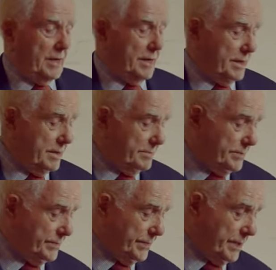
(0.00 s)

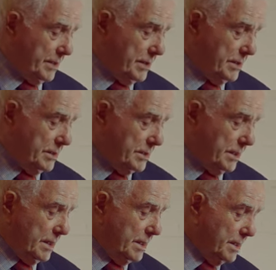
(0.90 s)

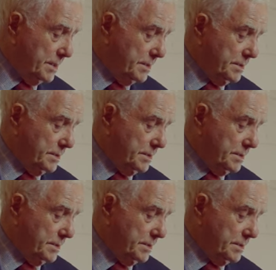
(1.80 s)
that